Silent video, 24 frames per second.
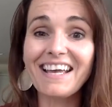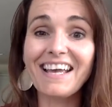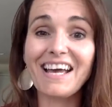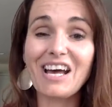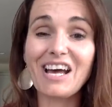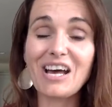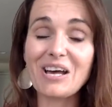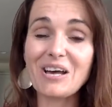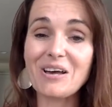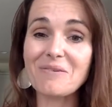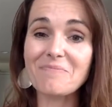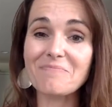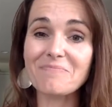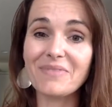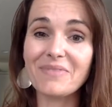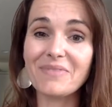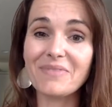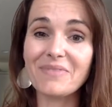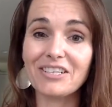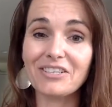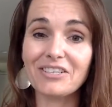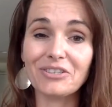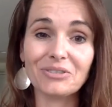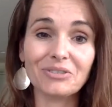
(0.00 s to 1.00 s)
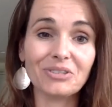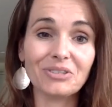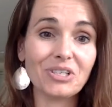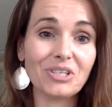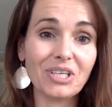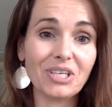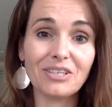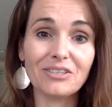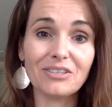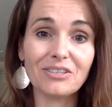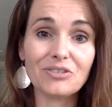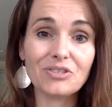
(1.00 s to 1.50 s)
that you're
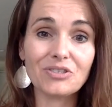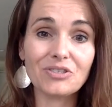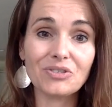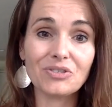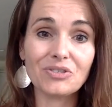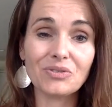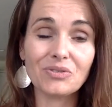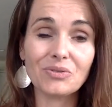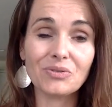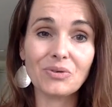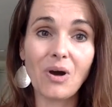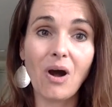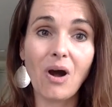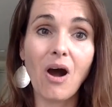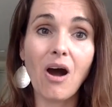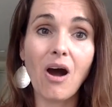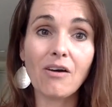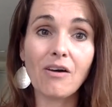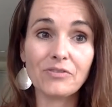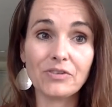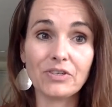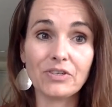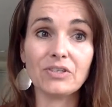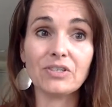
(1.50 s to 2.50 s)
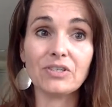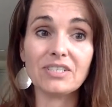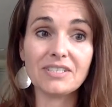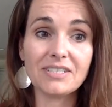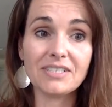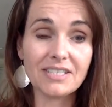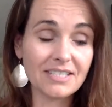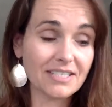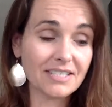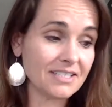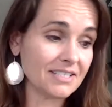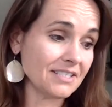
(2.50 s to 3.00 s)
looking to offer
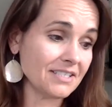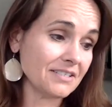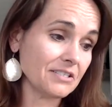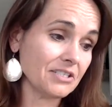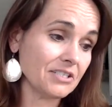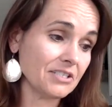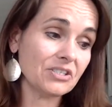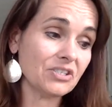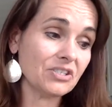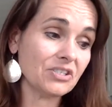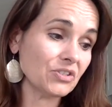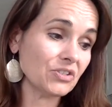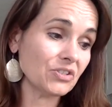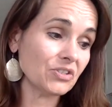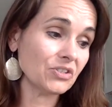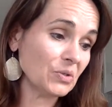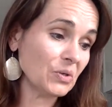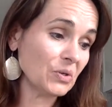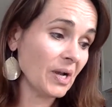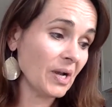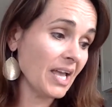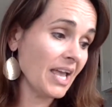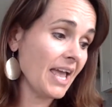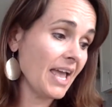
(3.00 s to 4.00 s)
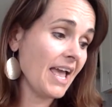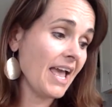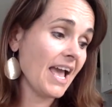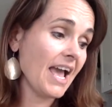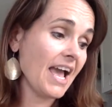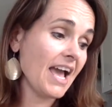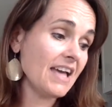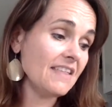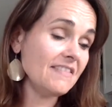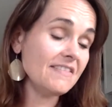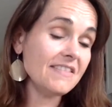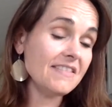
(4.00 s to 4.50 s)
assistance to.
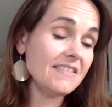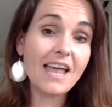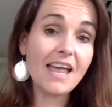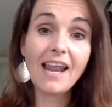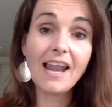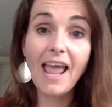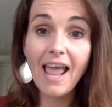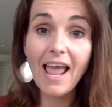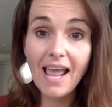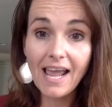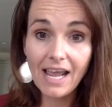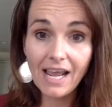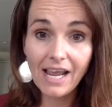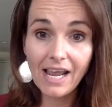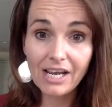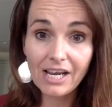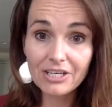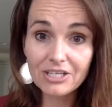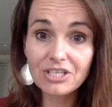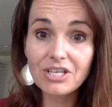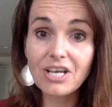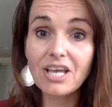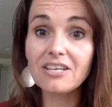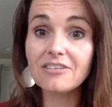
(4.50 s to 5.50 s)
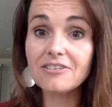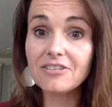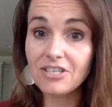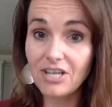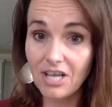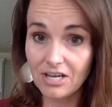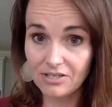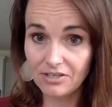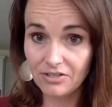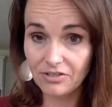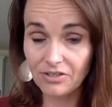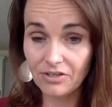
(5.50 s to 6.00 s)
And then age and
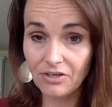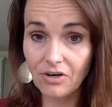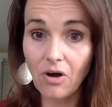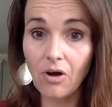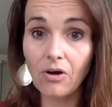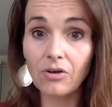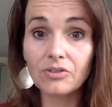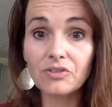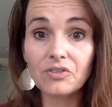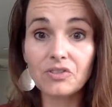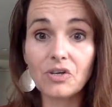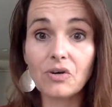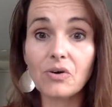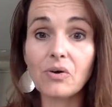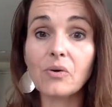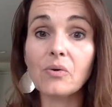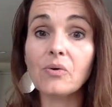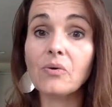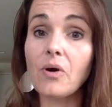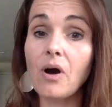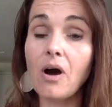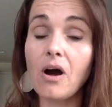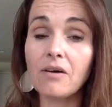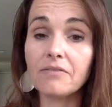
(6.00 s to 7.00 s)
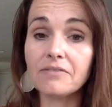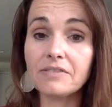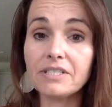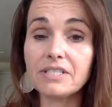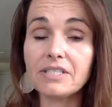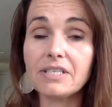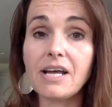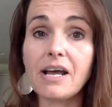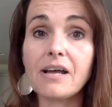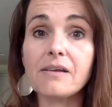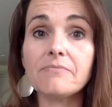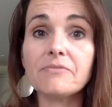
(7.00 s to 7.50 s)
gender, also
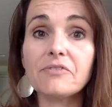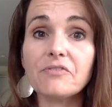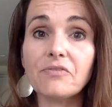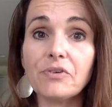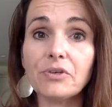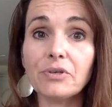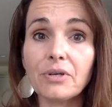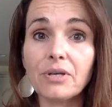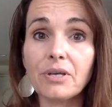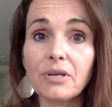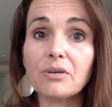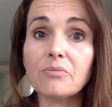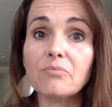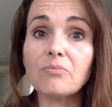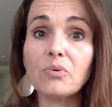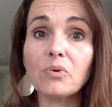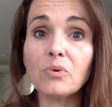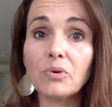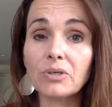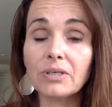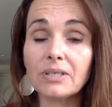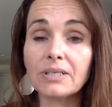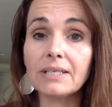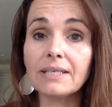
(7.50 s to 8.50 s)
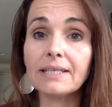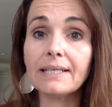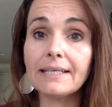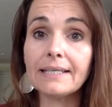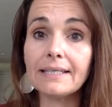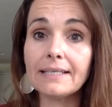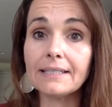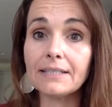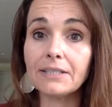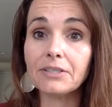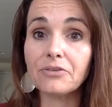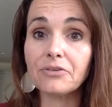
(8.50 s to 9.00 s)
oftentimes very important
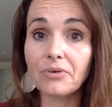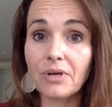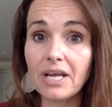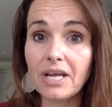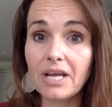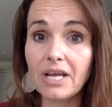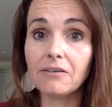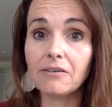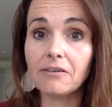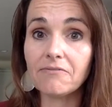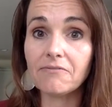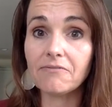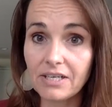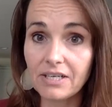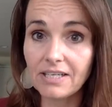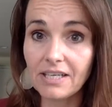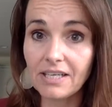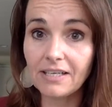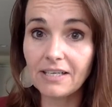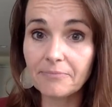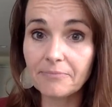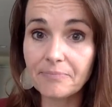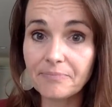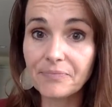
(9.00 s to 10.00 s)
in grant funding.